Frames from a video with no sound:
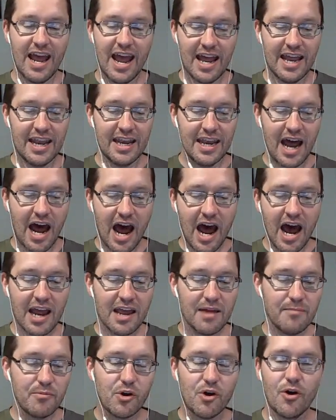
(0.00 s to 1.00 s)
and
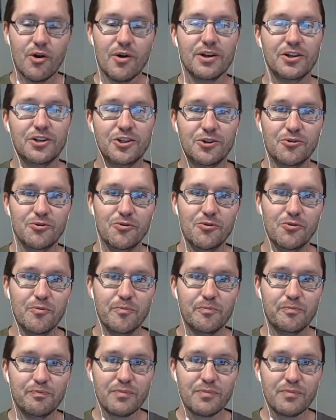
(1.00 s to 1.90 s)
I'm going to